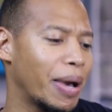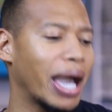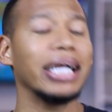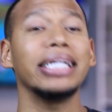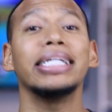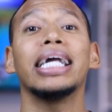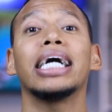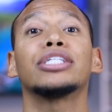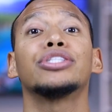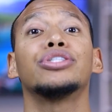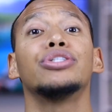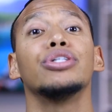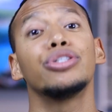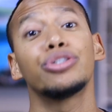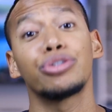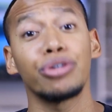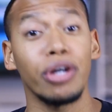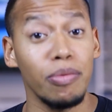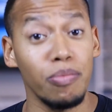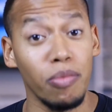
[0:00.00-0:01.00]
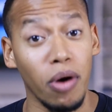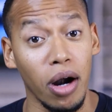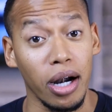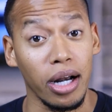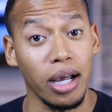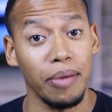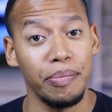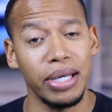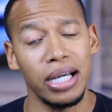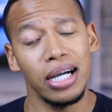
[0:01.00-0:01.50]
paint next to trim
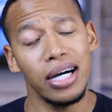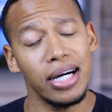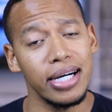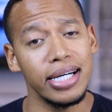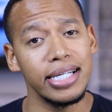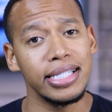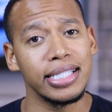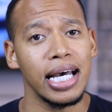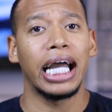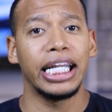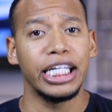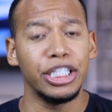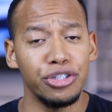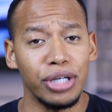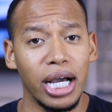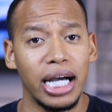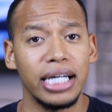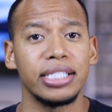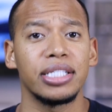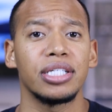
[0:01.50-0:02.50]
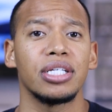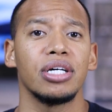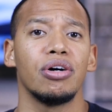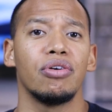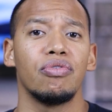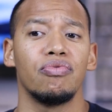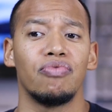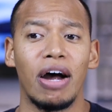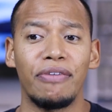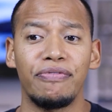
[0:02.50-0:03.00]
work because I need you guys
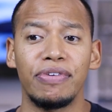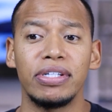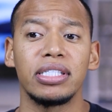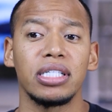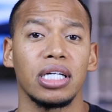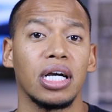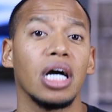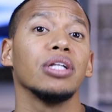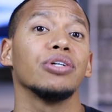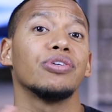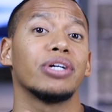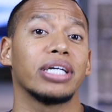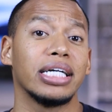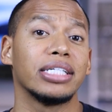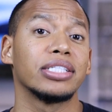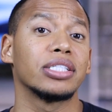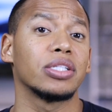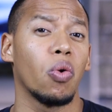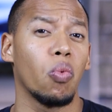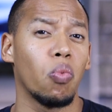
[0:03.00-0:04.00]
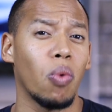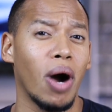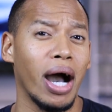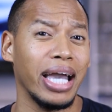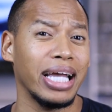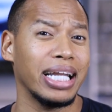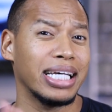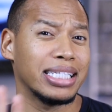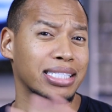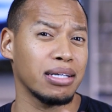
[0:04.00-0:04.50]
to reference the color against the
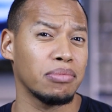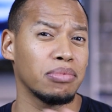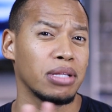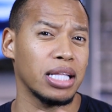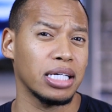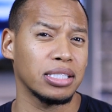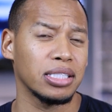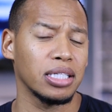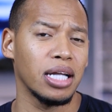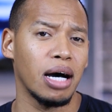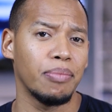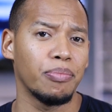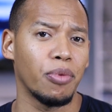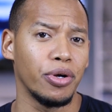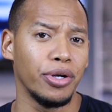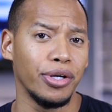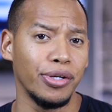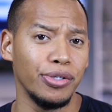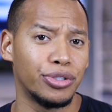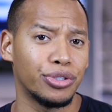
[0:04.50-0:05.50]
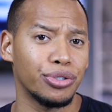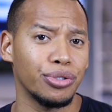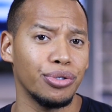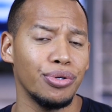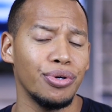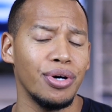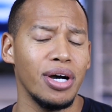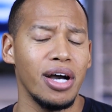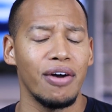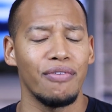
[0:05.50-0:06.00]
white and something that's a lot more
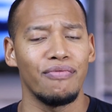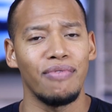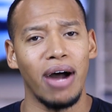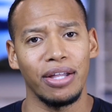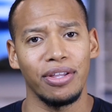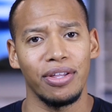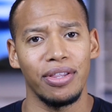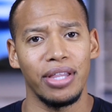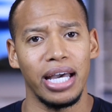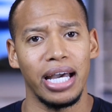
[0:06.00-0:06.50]
neutral rather